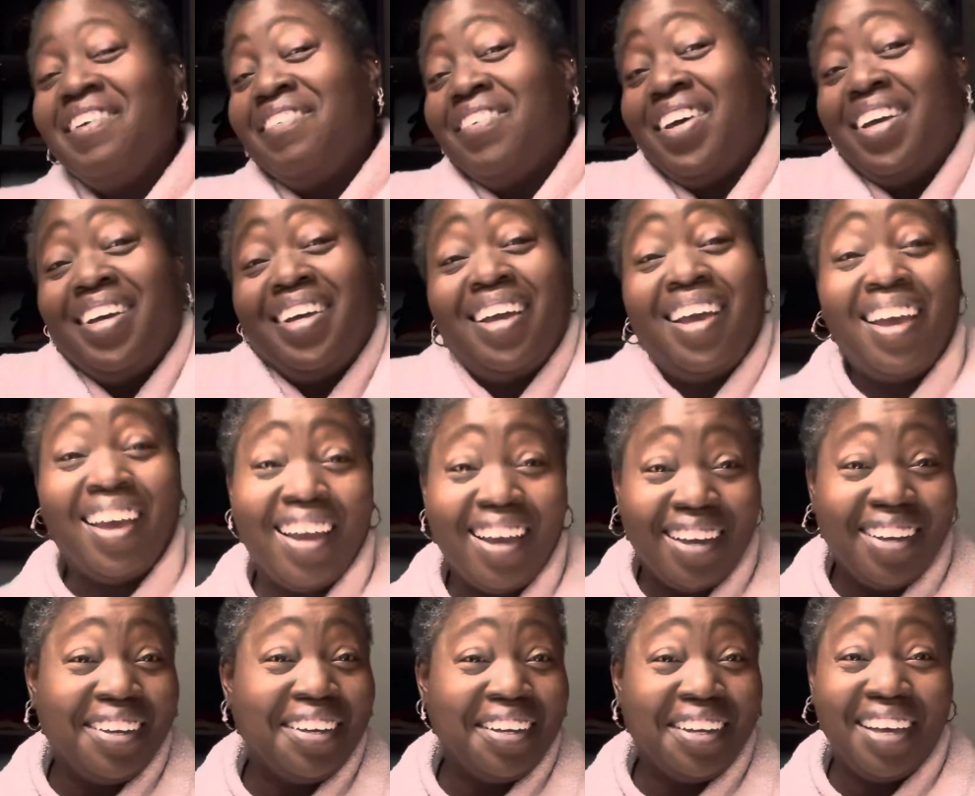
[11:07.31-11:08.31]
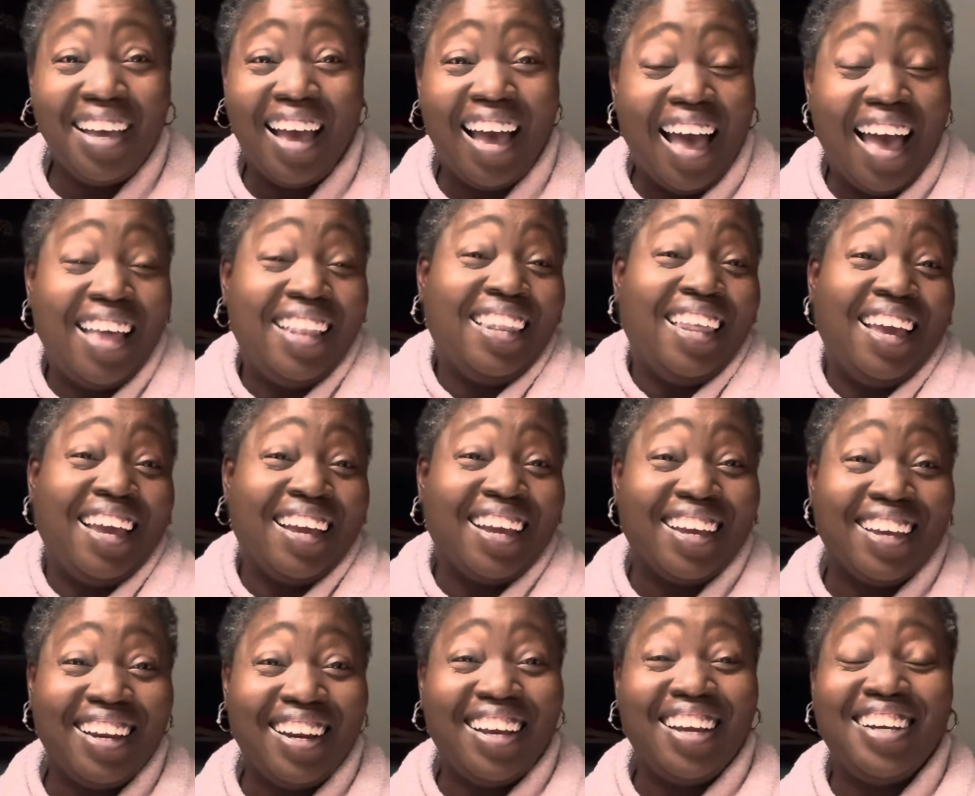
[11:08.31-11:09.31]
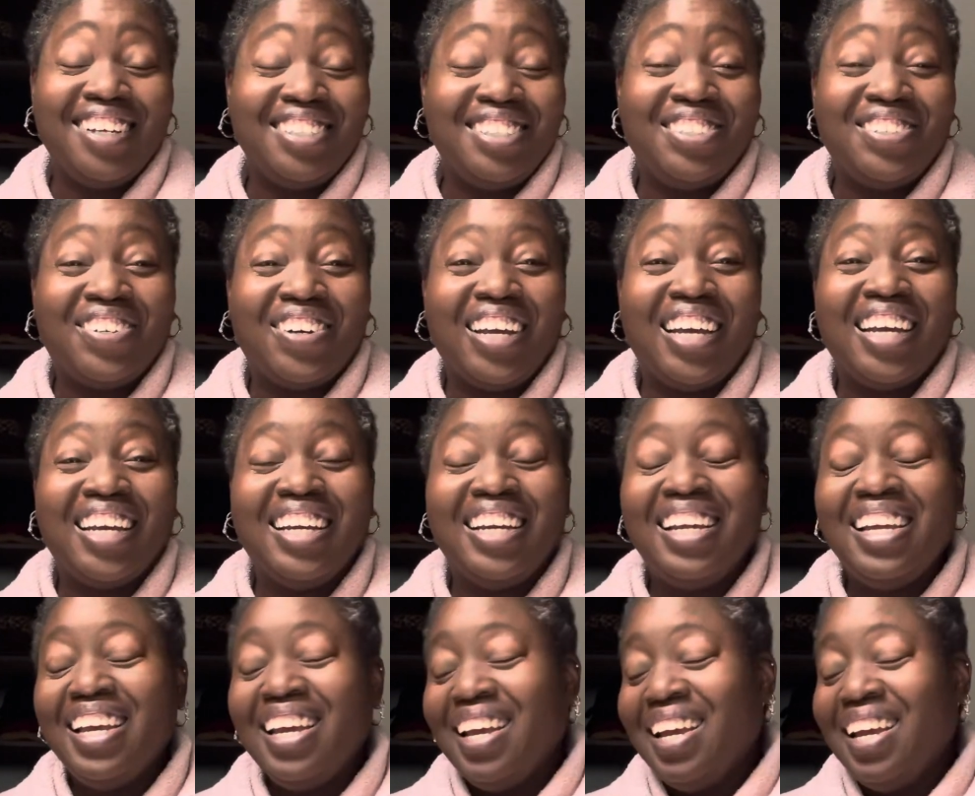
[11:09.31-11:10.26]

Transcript: But hey, I like it. I enjoy it.